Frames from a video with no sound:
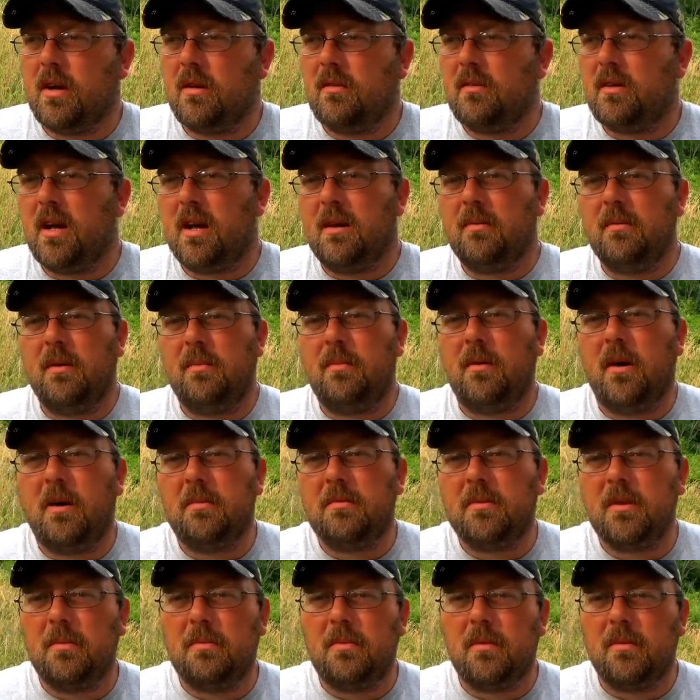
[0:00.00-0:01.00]
Every time he
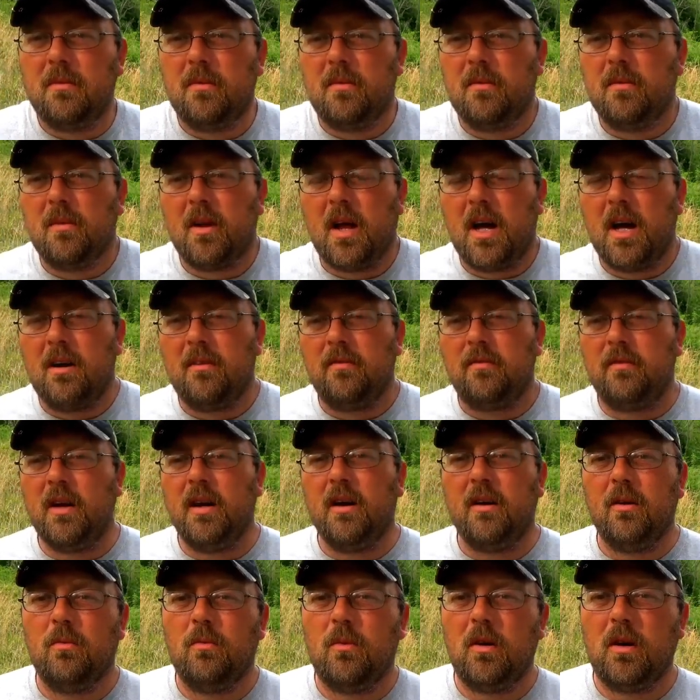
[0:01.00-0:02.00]
pops up a little live
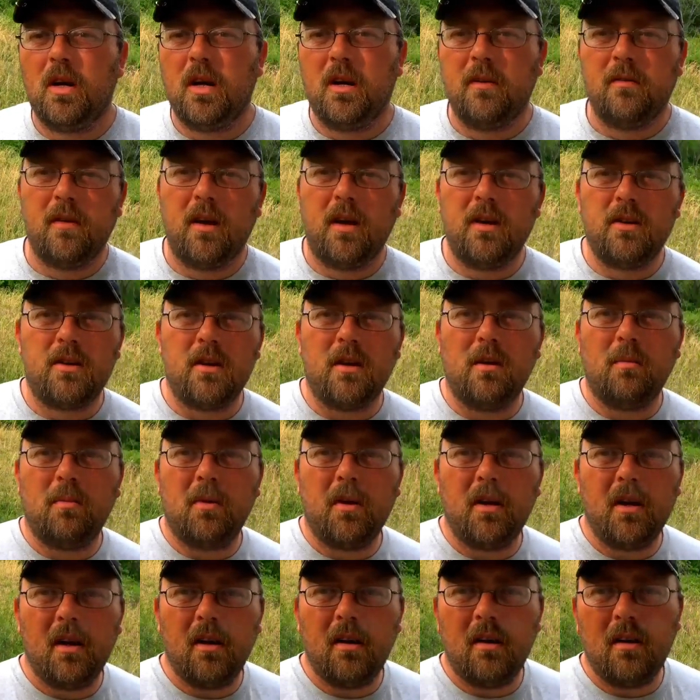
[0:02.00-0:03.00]
feed or whatever, I jump
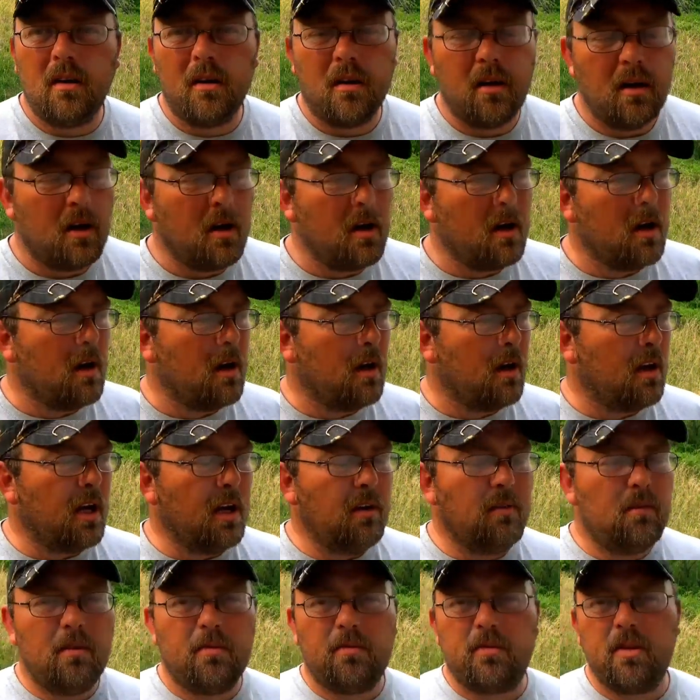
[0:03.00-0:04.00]
in there and
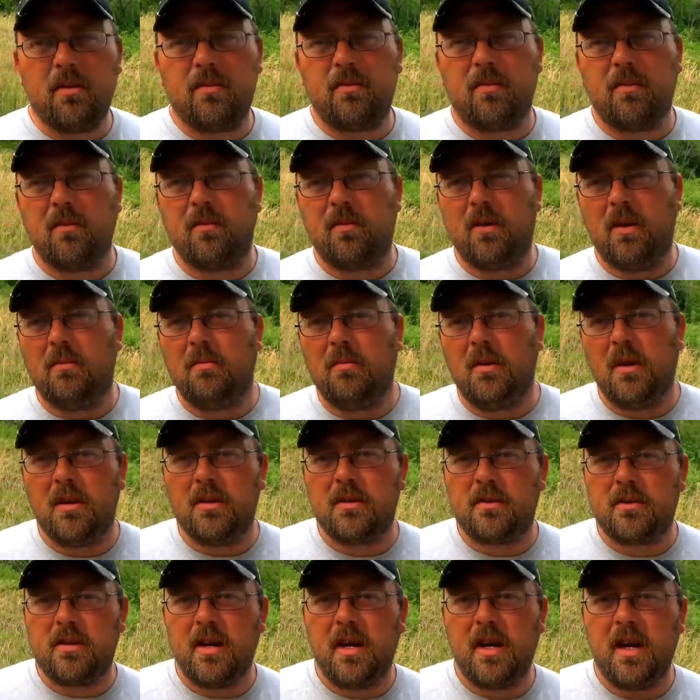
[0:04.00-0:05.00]
even if just for a few
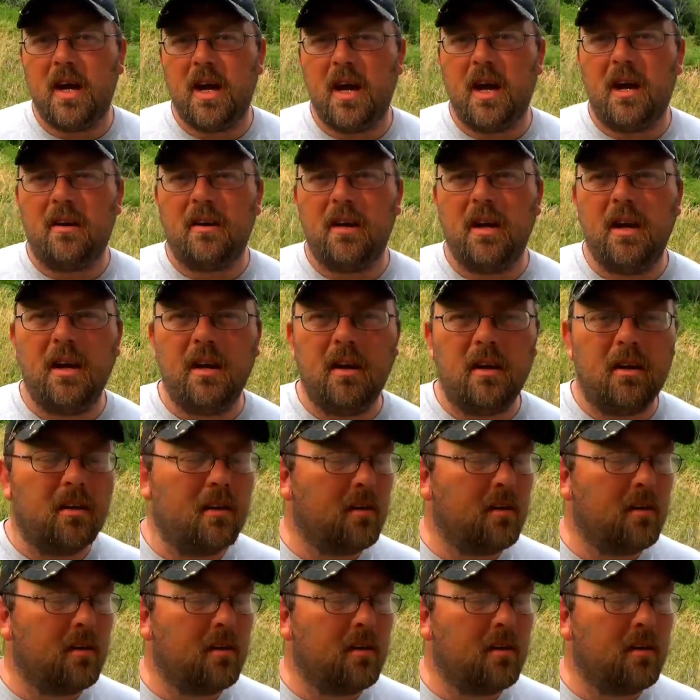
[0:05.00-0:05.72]
minutes, say howdy.